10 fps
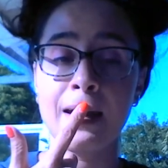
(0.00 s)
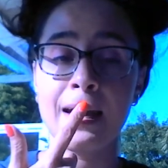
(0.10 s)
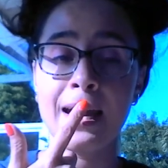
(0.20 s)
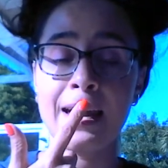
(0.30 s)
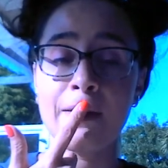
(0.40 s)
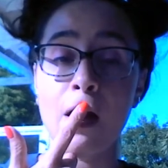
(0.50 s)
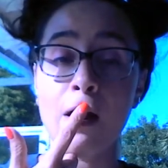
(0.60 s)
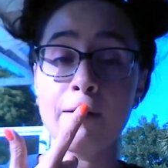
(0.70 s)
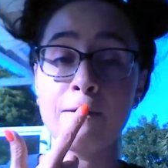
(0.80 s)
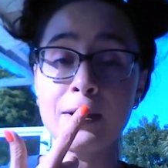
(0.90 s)
And our
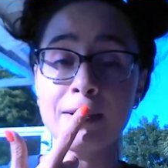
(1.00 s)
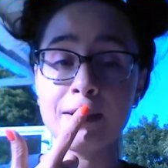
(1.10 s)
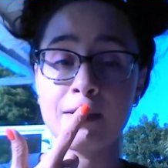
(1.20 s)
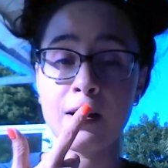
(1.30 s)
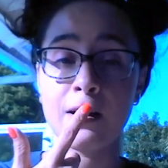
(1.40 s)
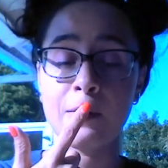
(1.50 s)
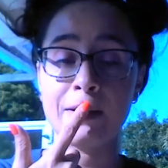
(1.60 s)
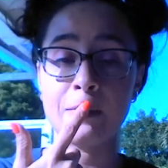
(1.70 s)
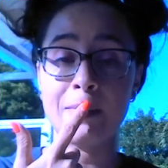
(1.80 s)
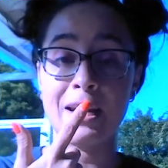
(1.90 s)
voices are going
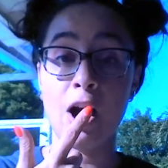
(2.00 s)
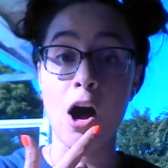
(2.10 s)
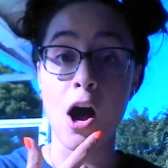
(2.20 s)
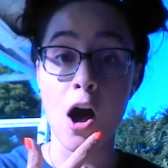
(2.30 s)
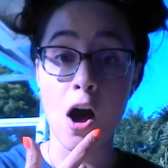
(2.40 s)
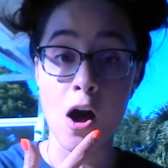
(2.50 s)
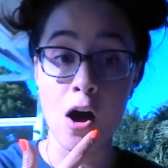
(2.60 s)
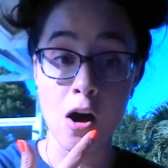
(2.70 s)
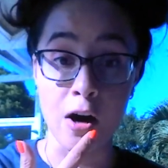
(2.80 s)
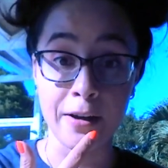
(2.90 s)
to be
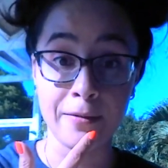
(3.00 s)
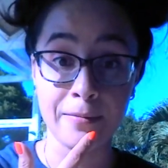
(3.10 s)
on.